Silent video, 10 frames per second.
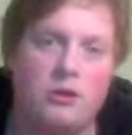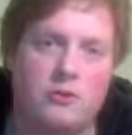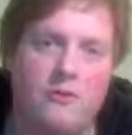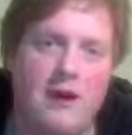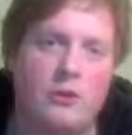
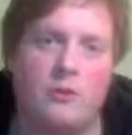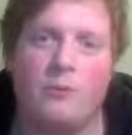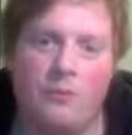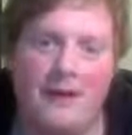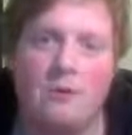of how your
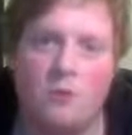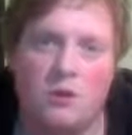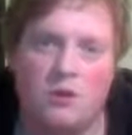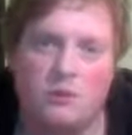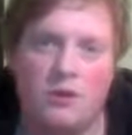play
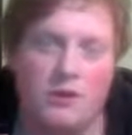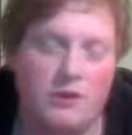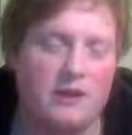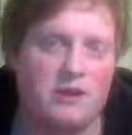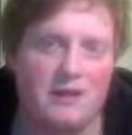was when you
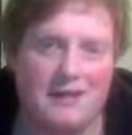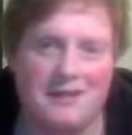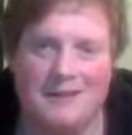actually